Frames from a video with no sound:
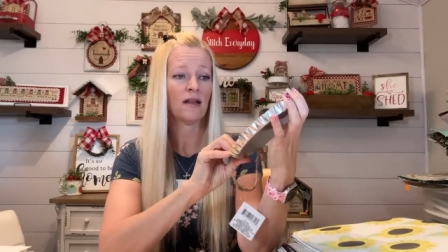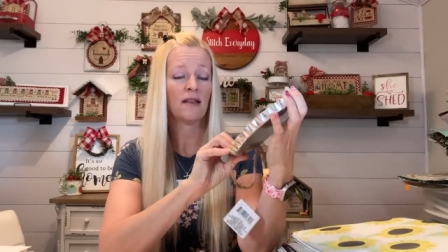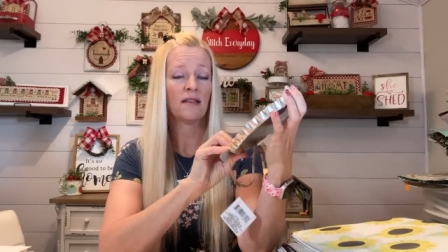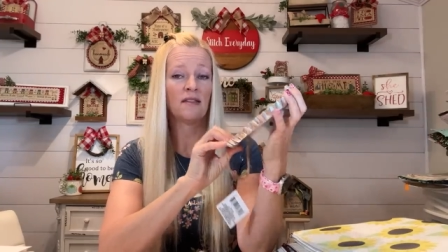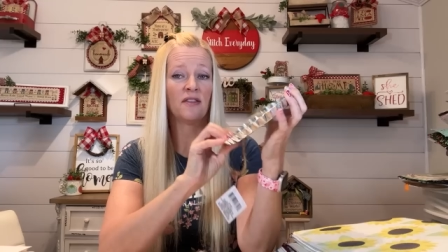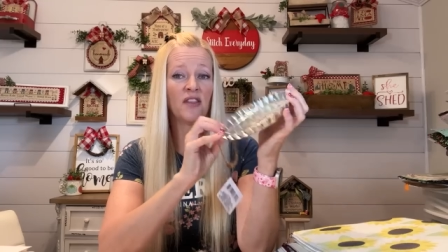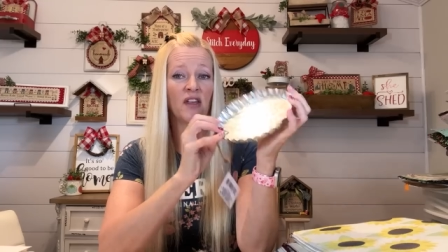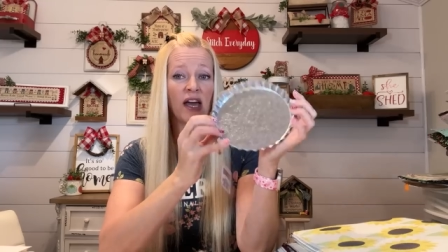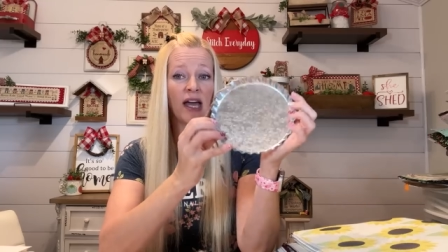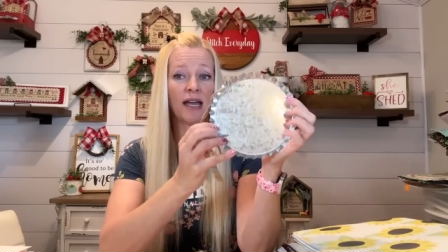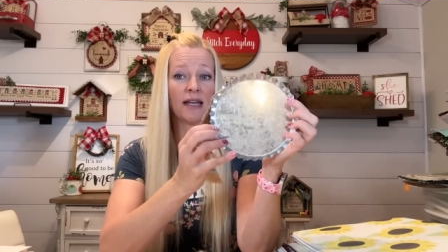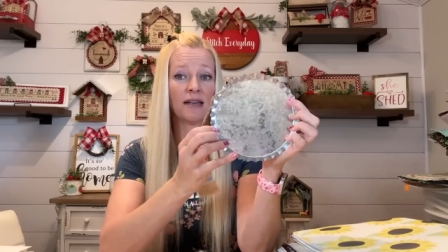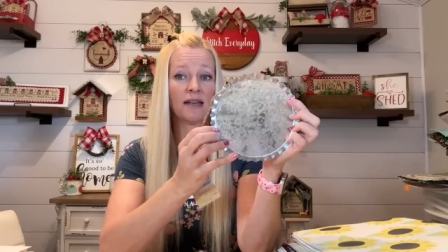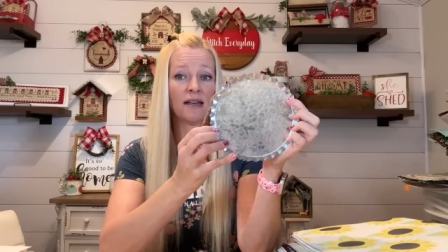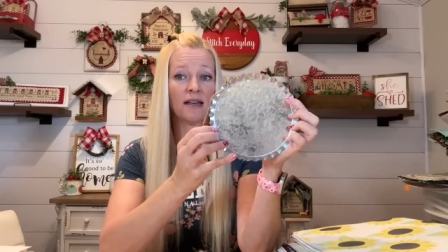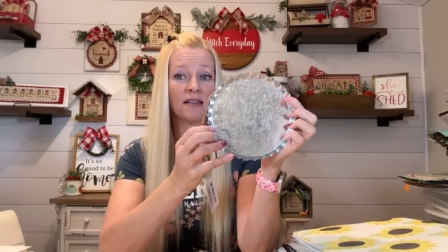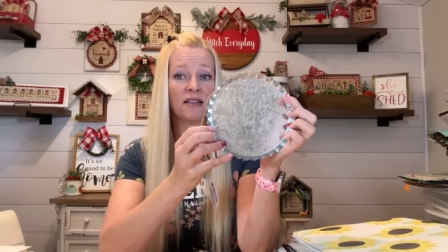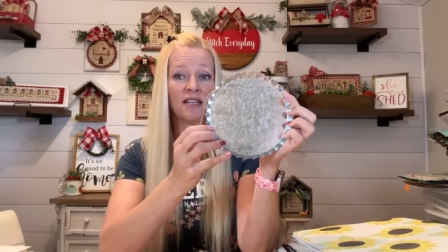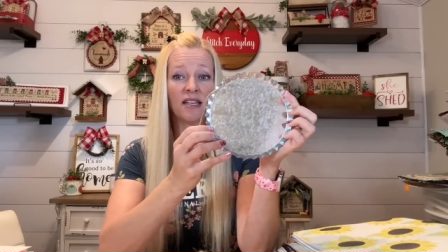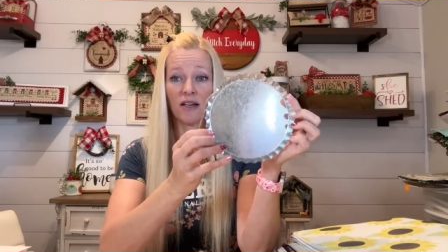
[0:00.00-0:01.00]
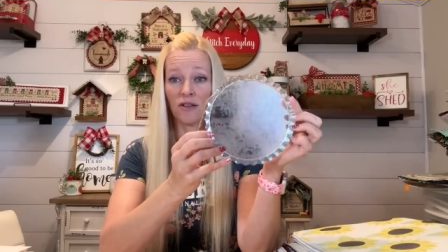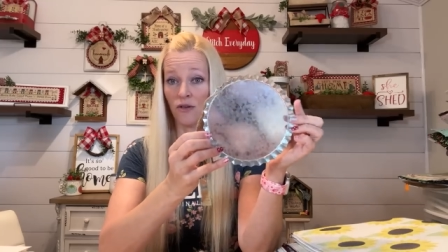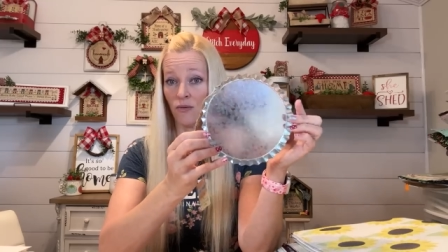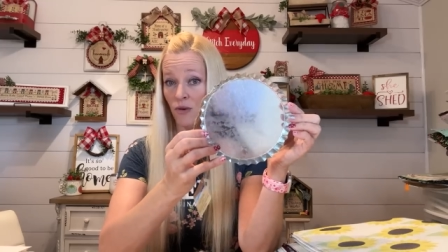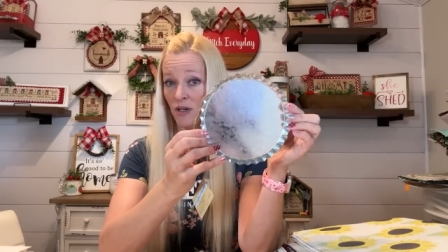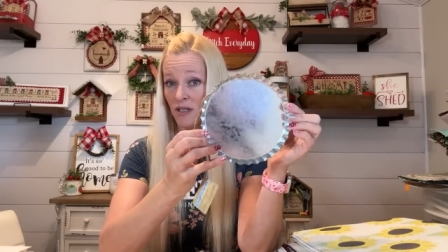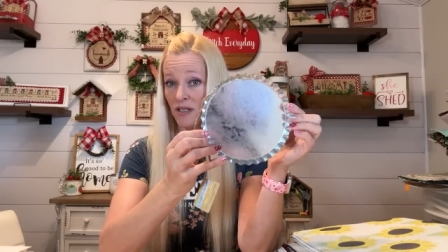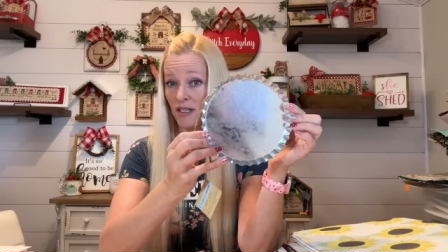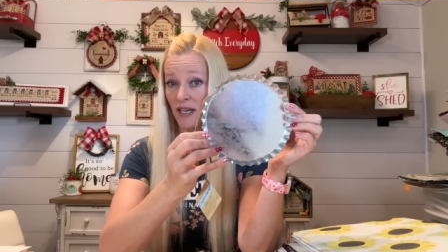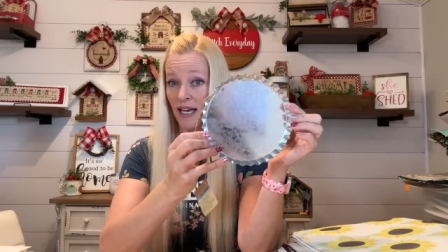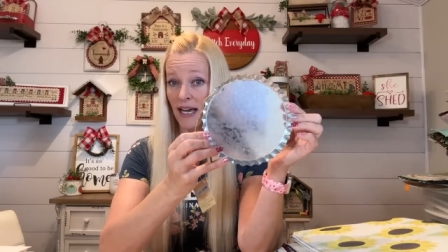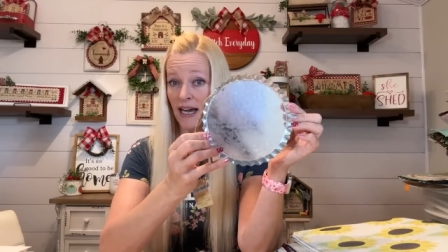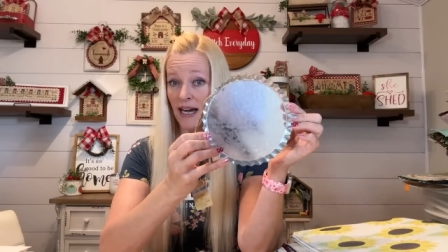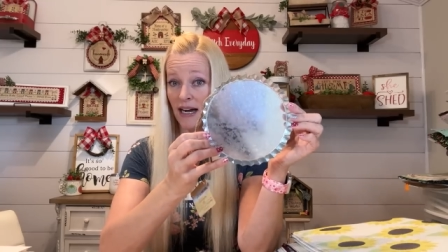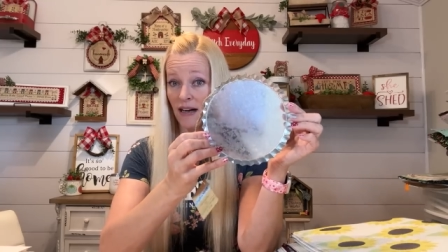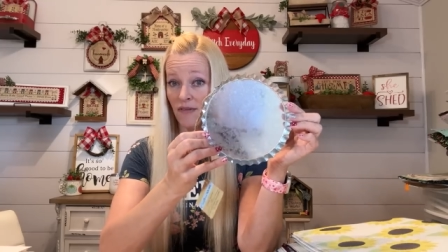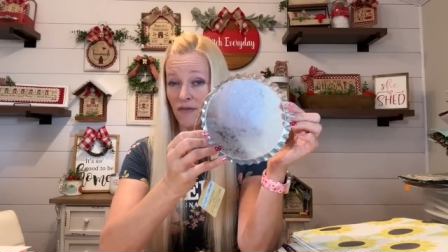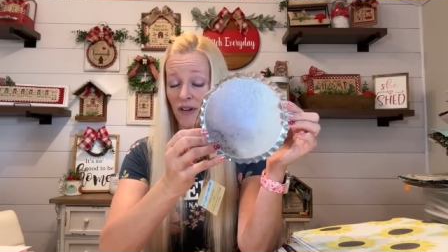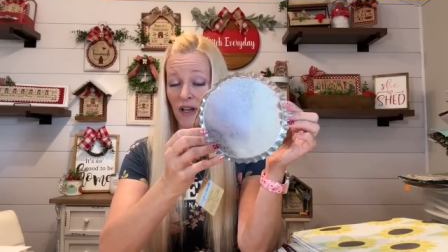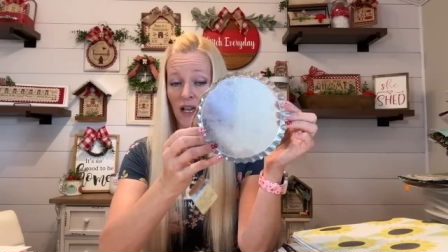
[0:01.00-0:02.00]
than the other ones I
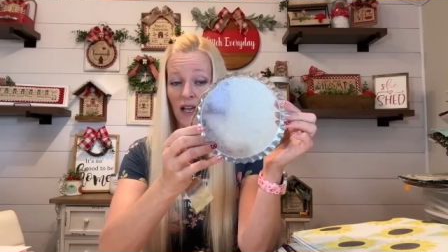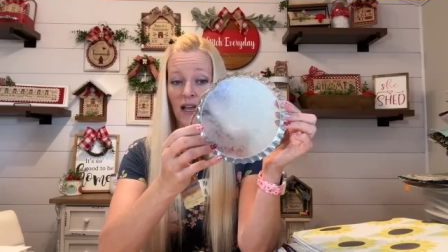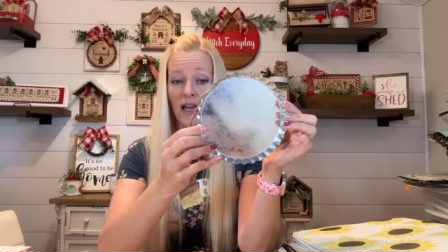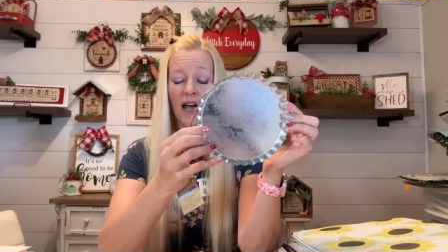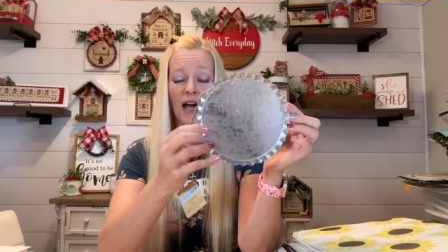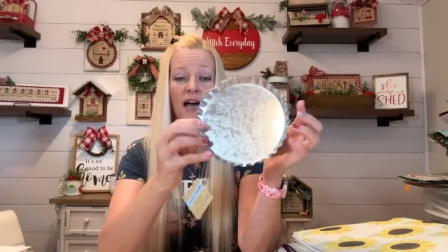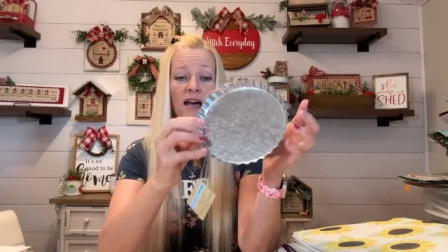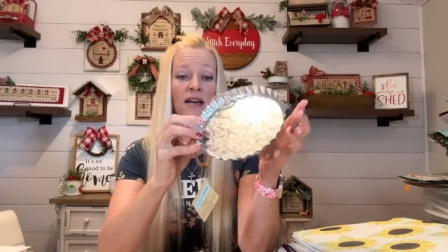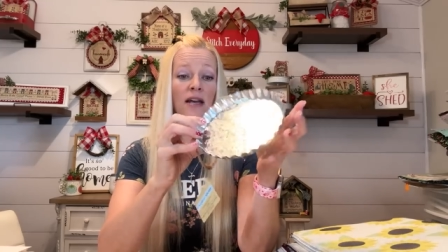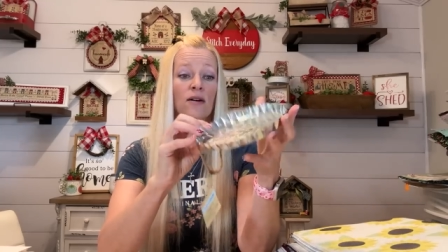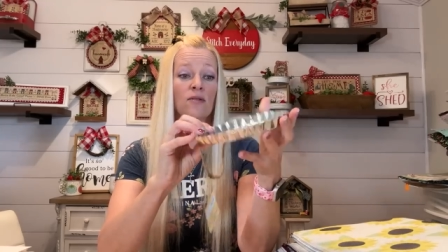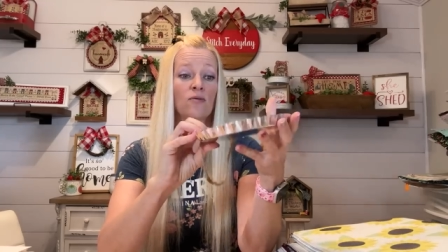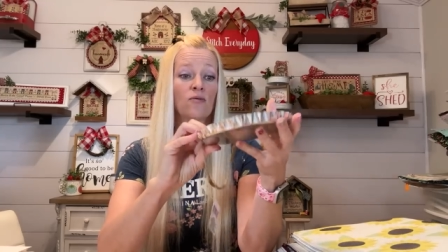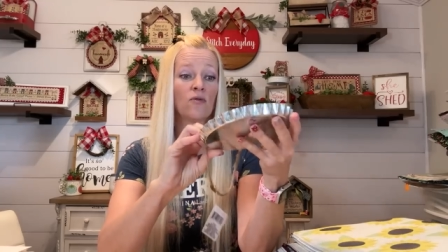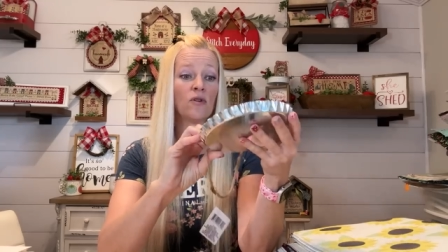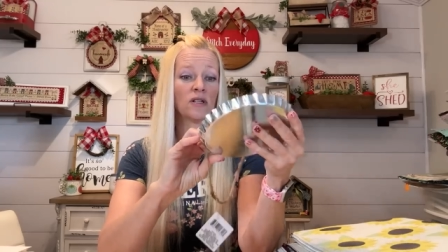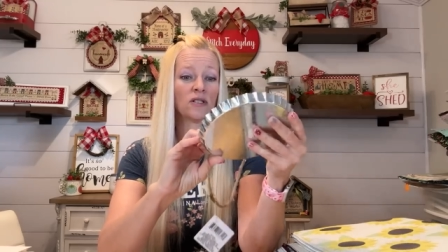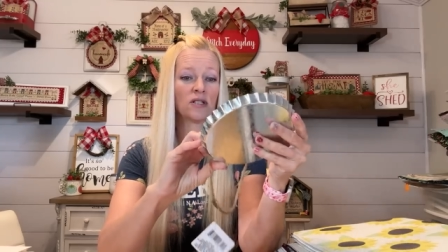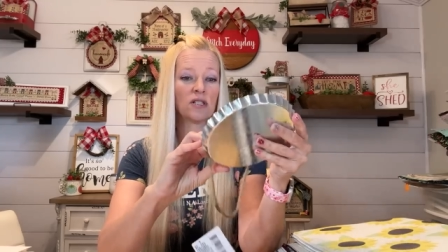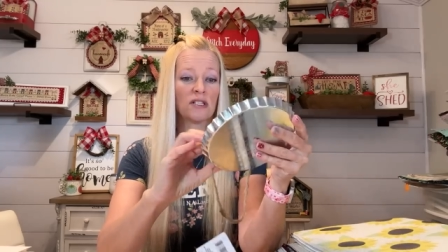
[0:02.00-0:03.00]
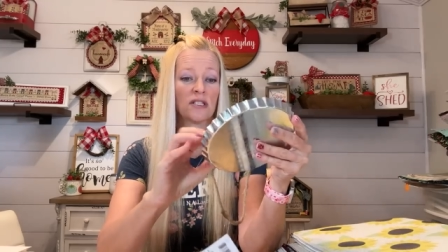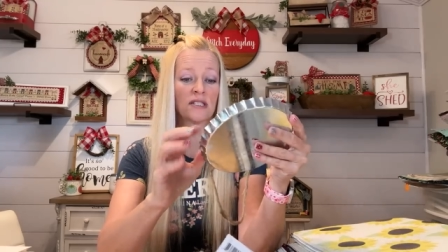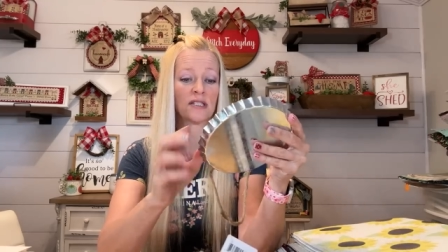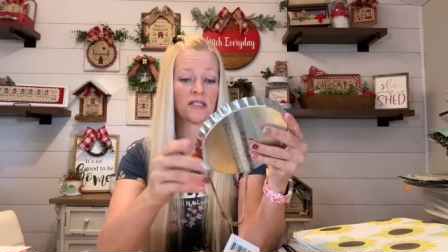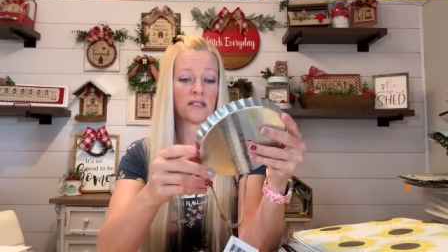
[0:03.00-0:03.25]
have. And I want to,